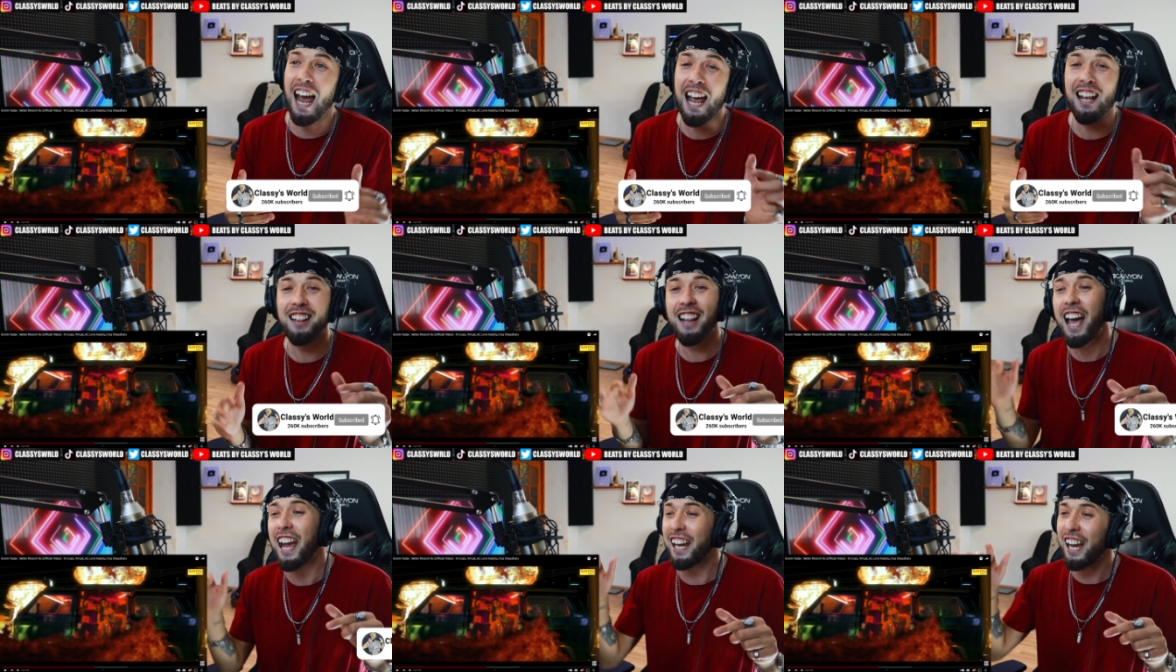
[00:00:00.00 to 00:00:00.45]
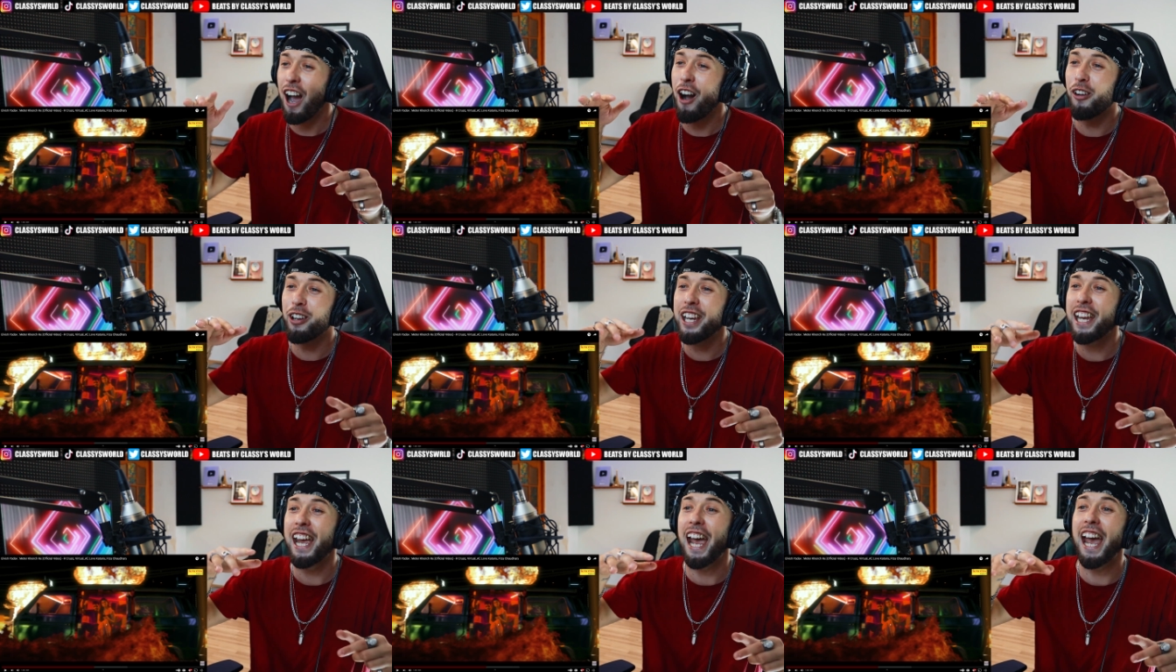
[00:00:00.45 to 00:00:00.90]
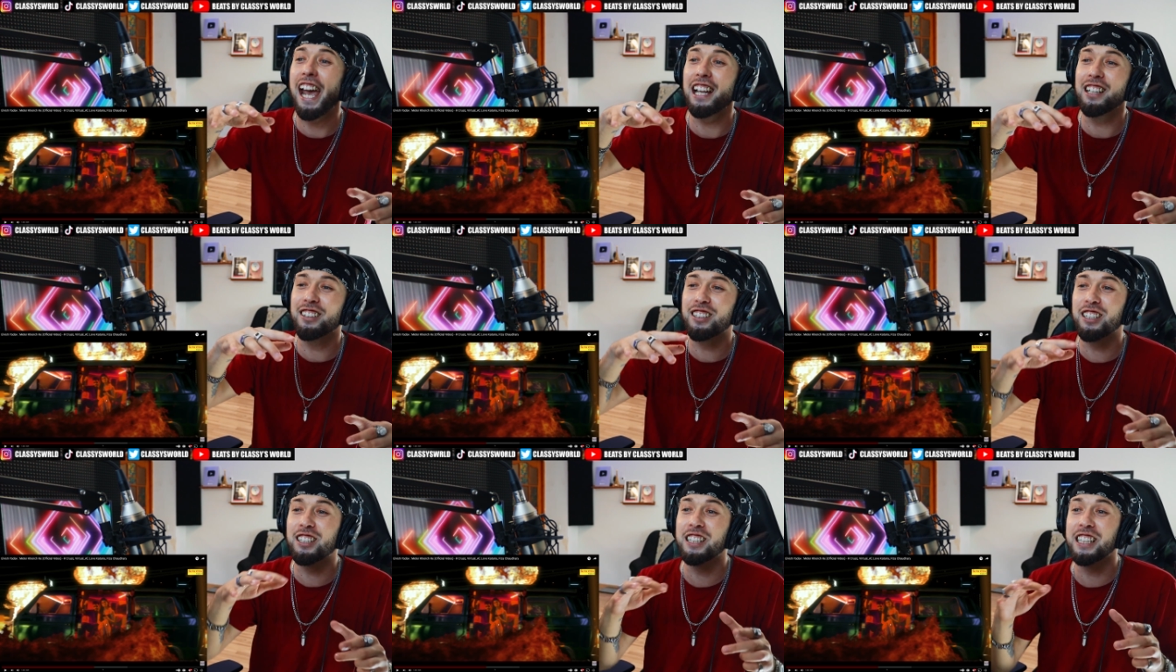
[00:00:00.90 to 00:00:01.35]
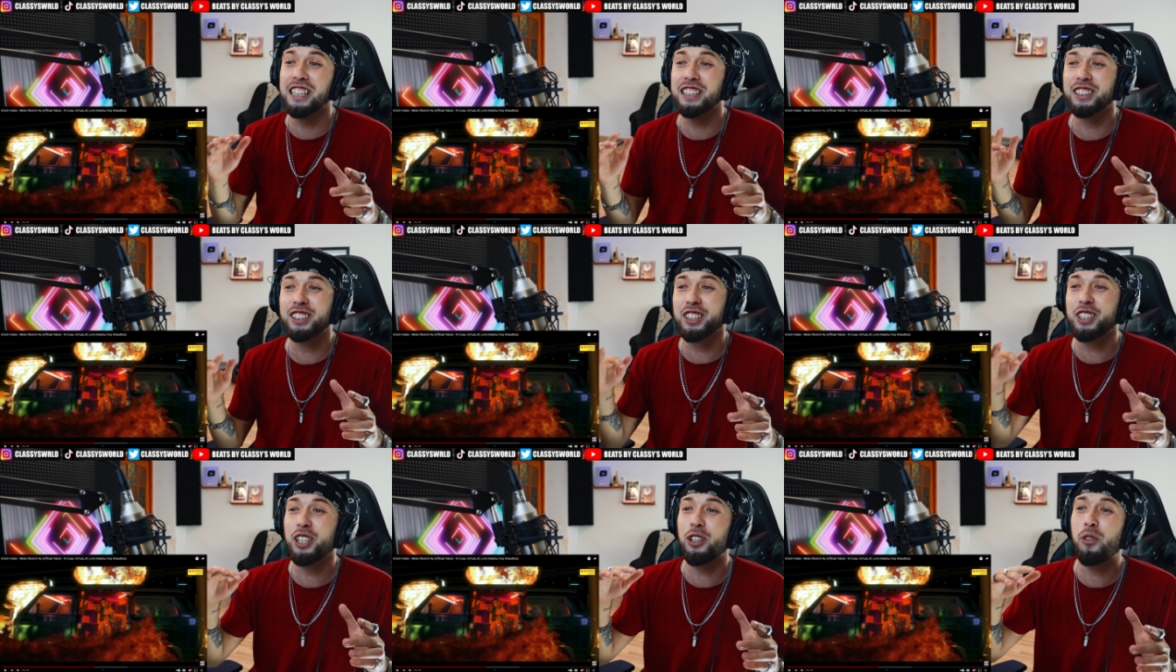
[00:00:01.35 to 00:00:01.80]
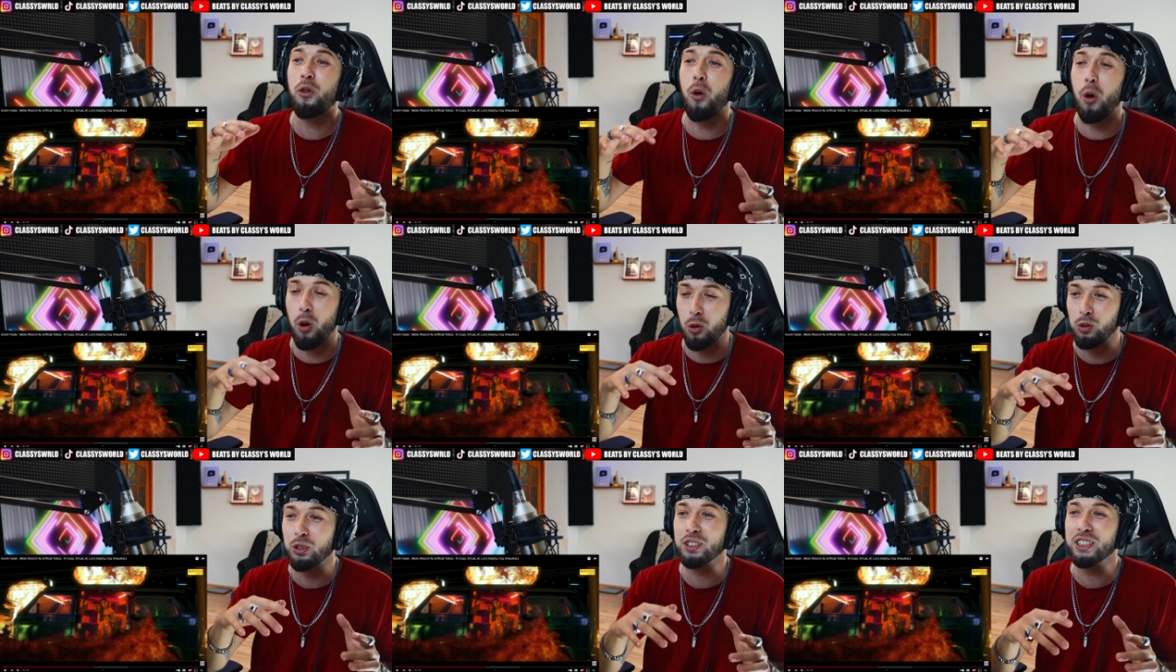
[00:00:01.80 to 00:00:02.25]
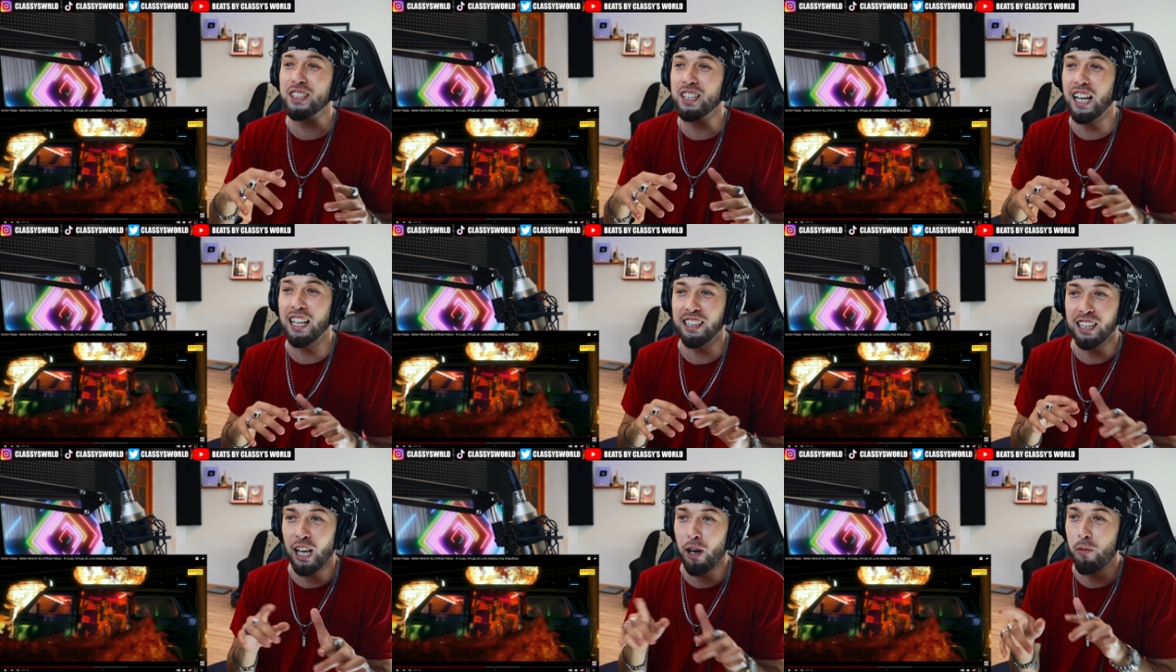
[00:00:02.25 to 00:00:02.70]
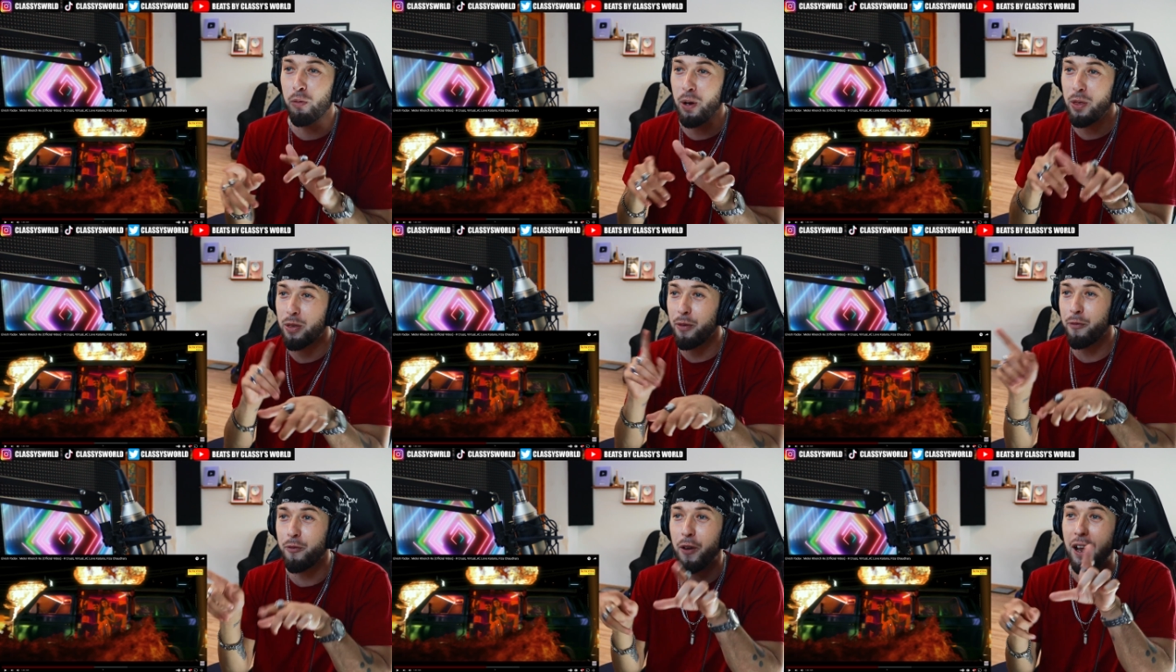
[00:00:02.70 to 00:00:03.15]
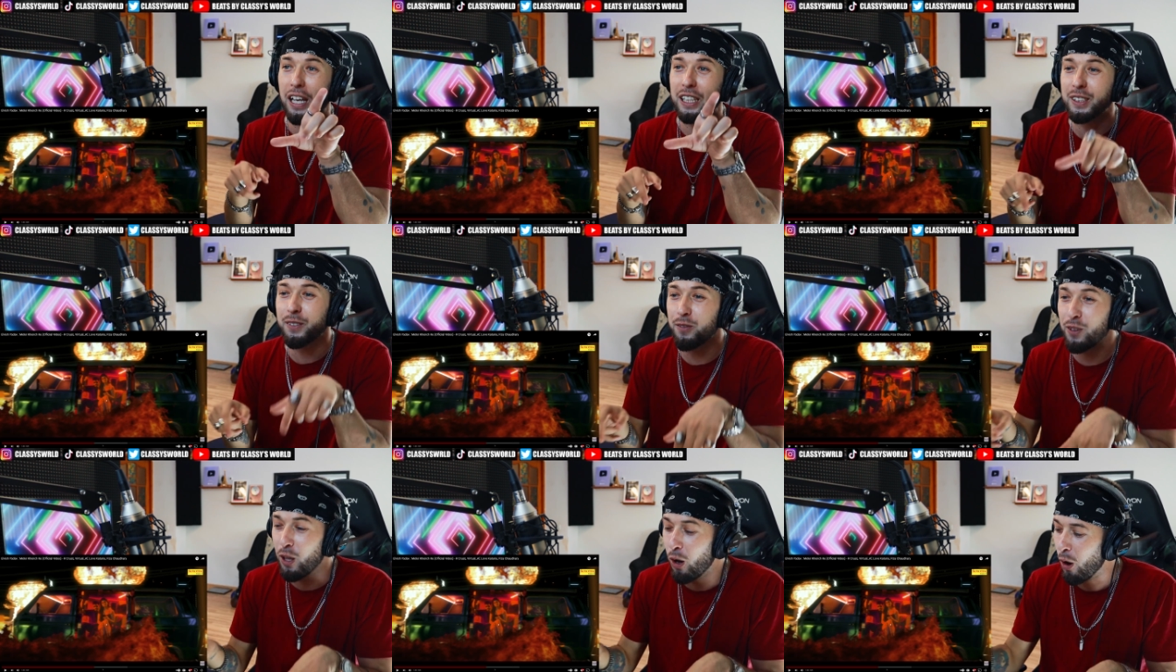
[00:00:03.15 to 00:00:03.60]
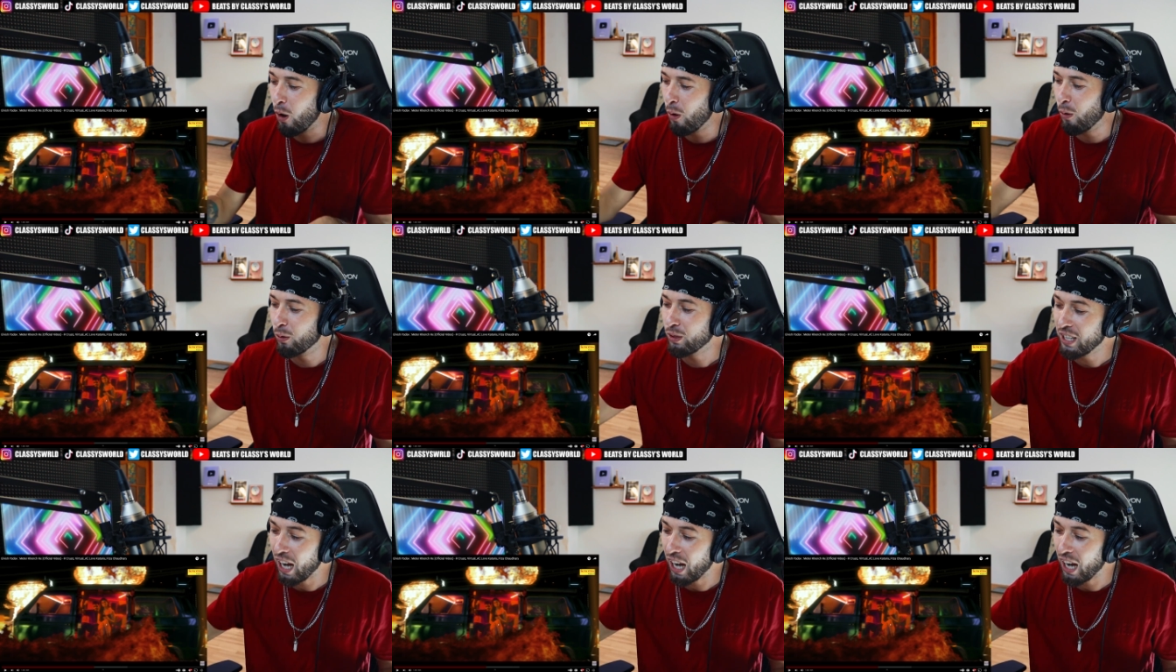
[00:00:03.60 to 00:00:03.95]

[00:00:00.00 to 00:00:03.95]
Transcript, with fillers: I like how he entered into the chorus like that with a fast flow.